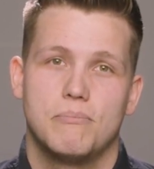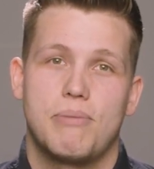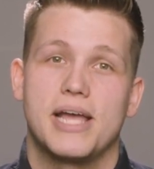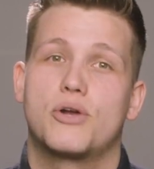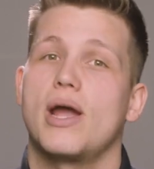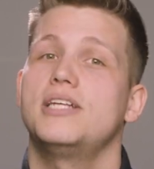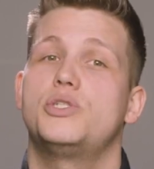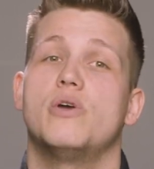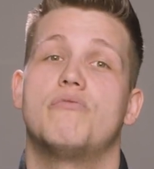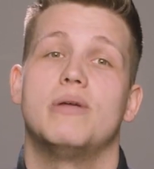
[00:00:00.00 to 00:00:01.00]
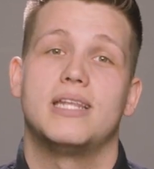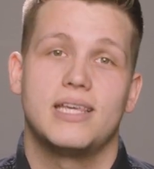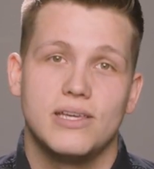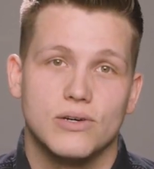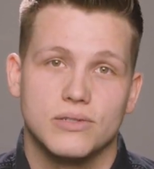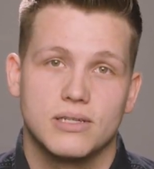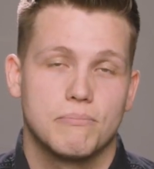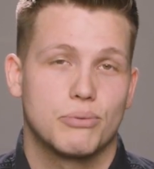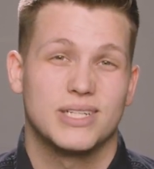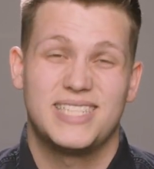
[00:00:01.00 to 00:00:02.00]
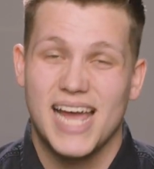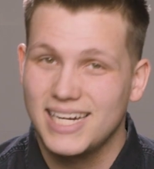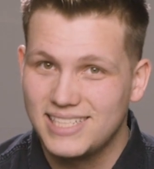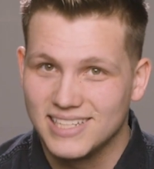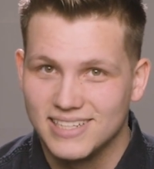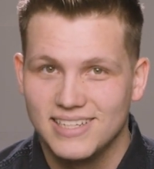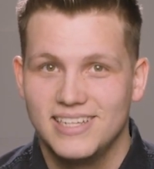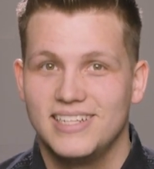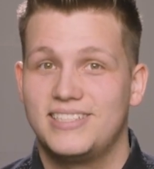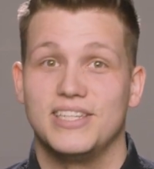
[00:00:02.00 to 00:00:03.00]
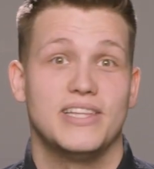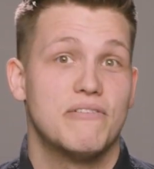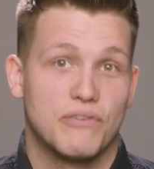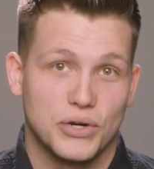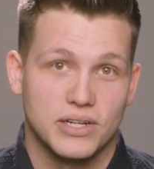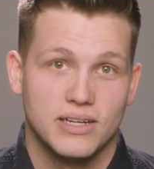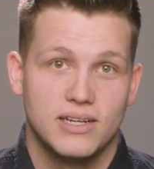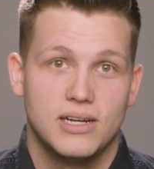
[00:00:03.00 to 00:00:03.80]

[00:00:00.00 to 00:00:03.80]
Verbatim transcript: By grace you have been healed, protected, delivered,